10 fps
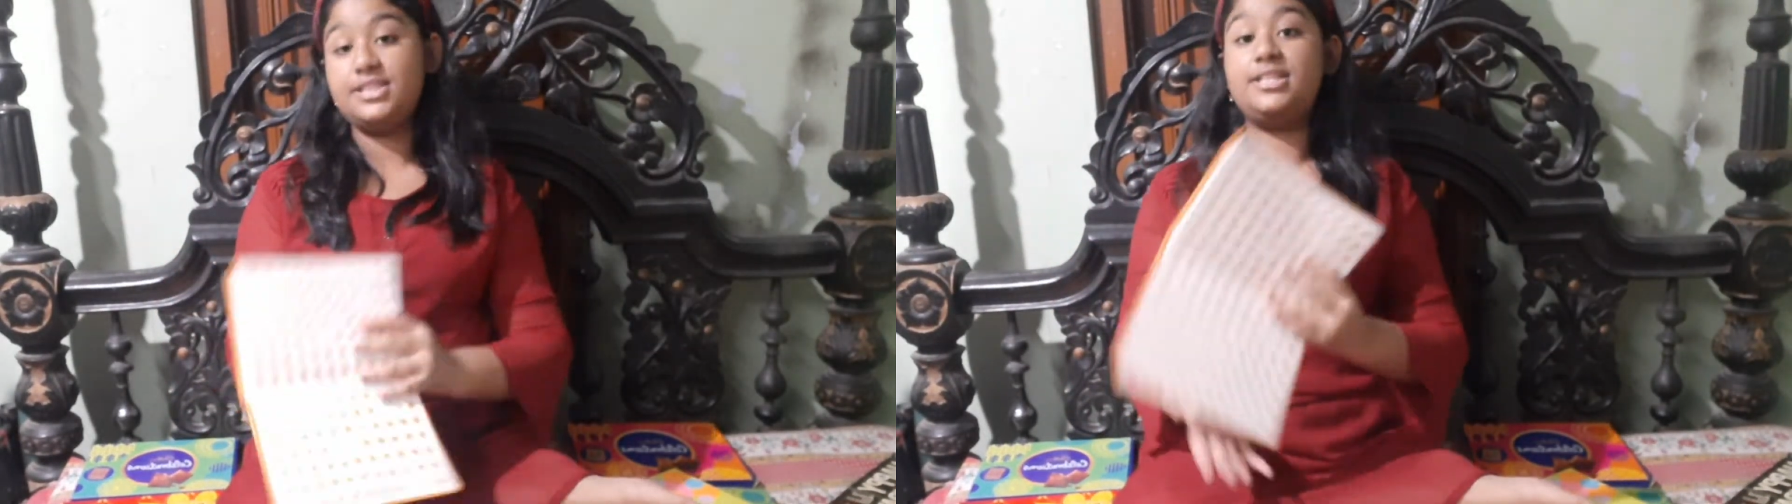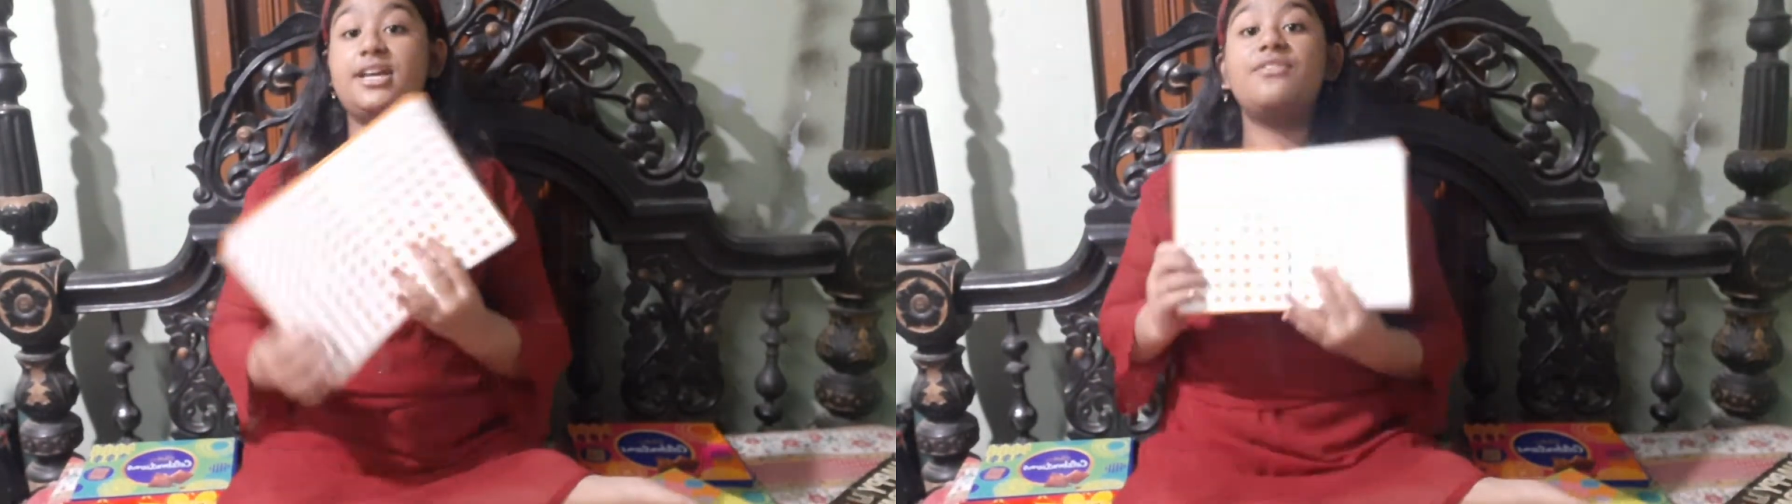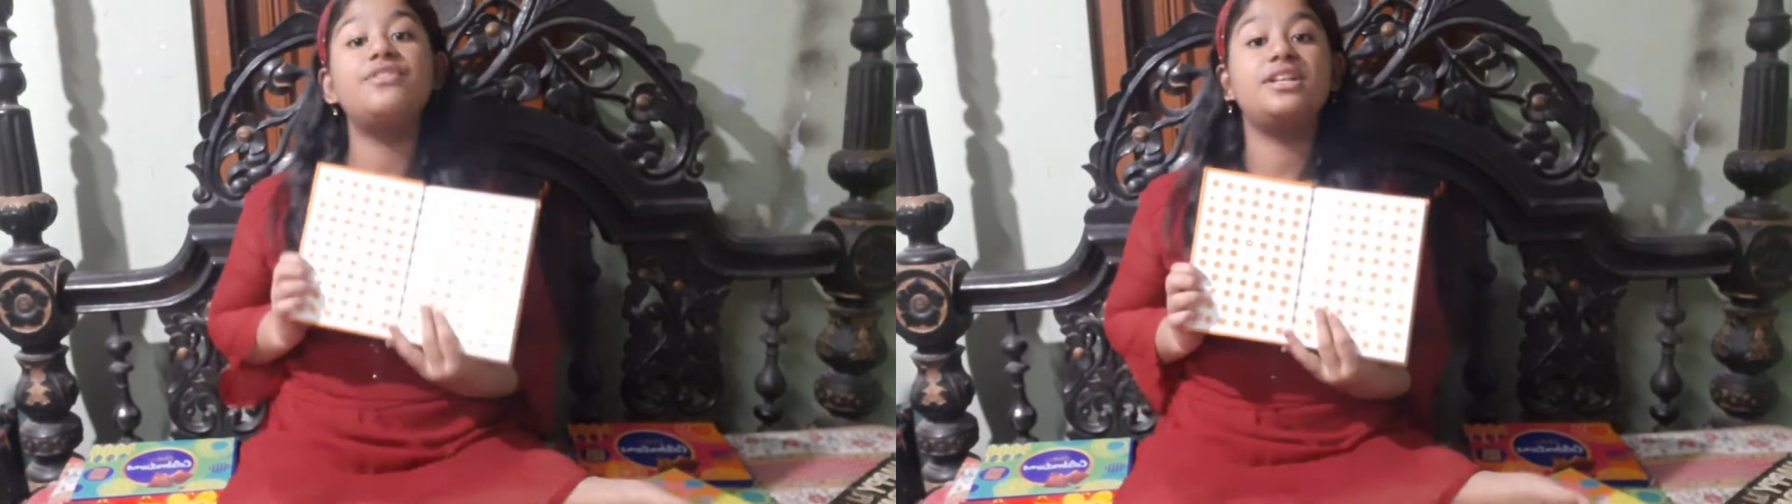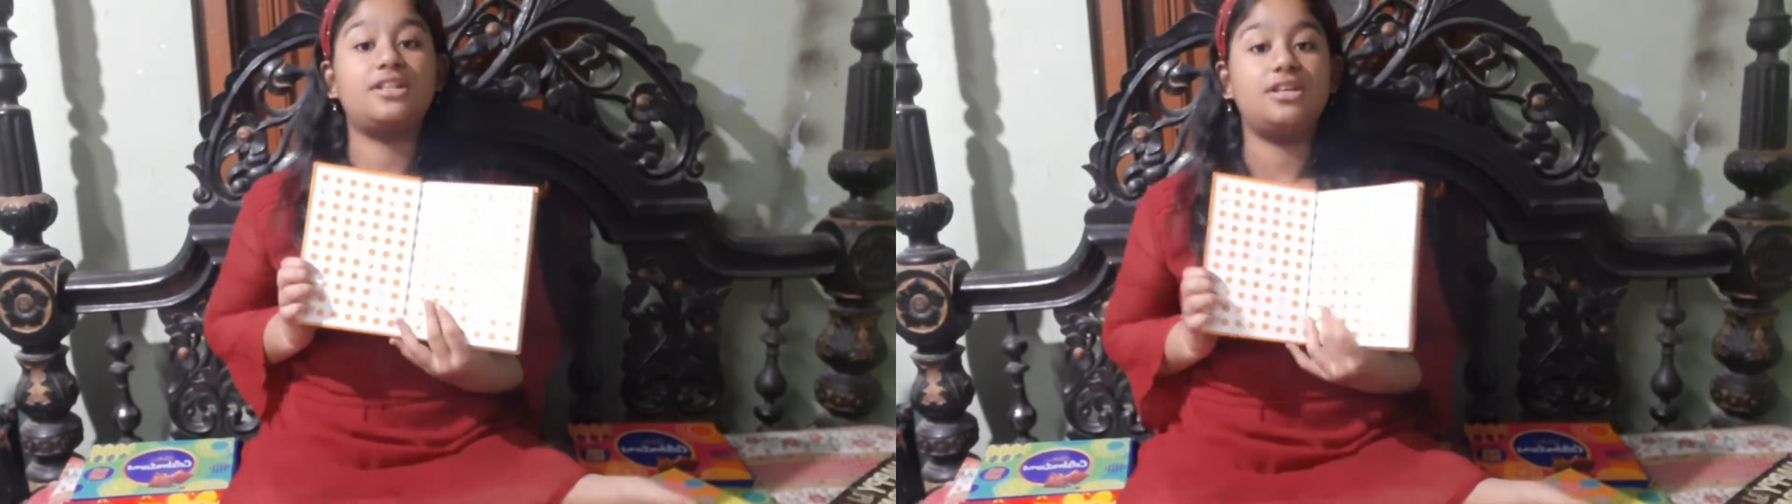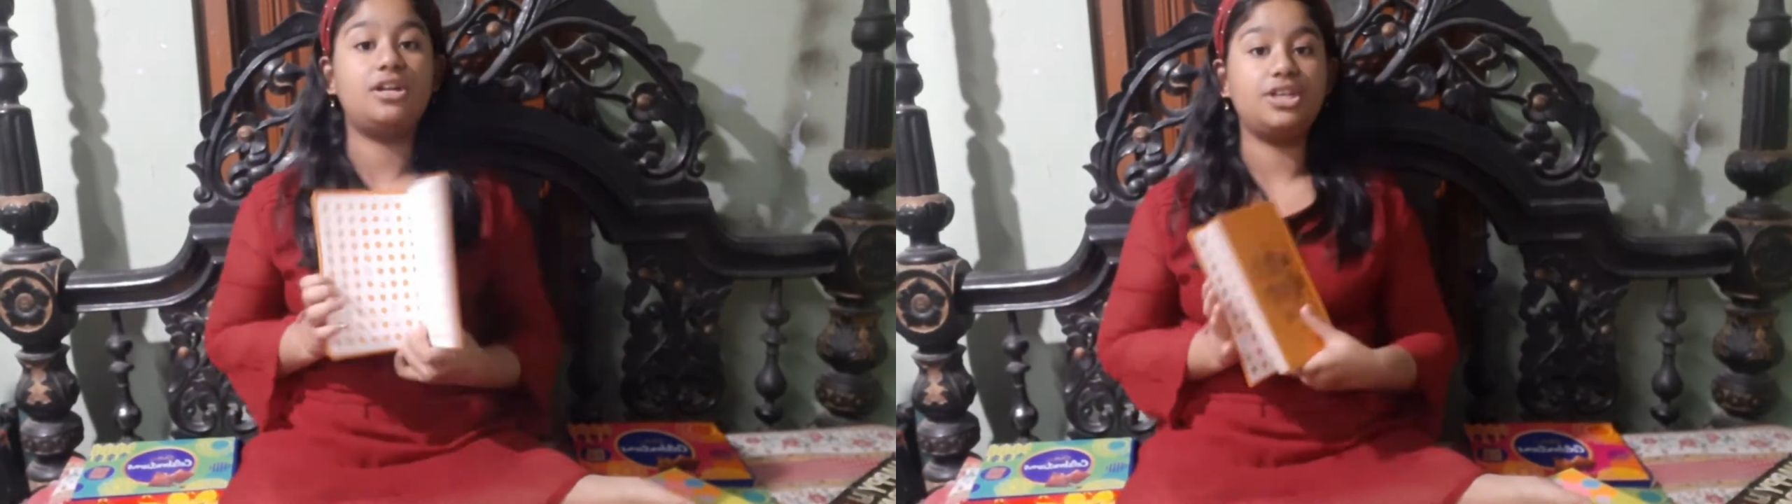
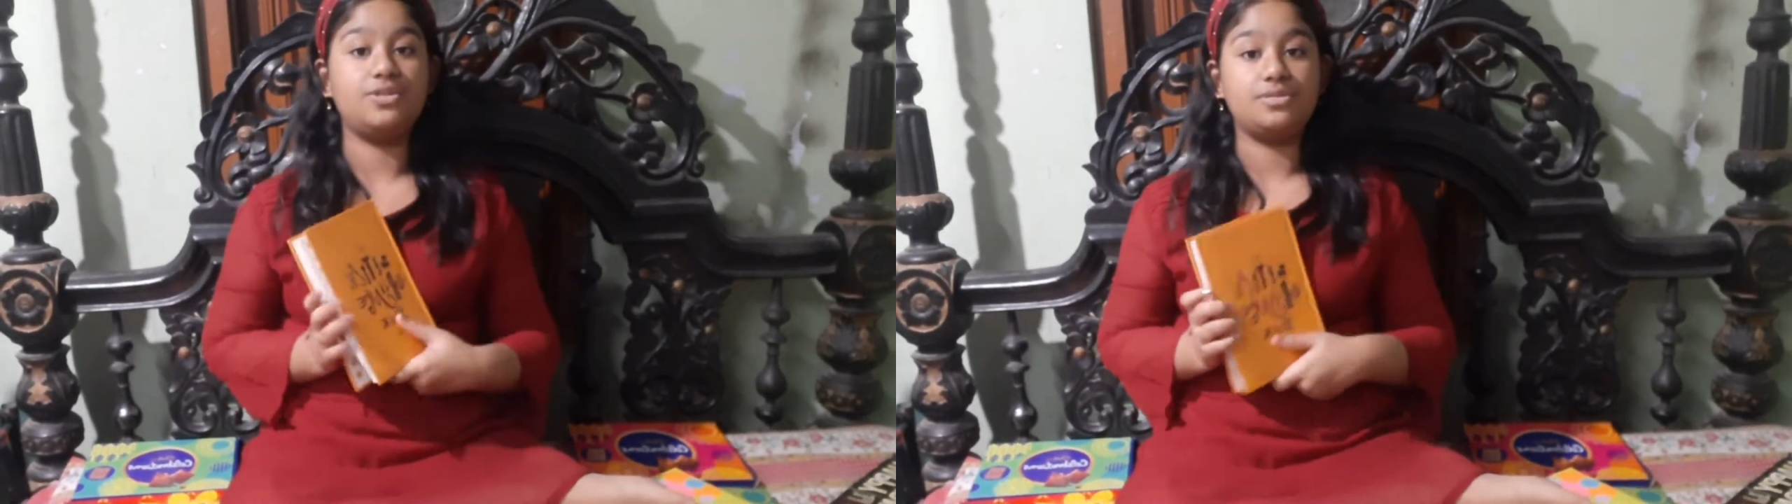definitely gonna use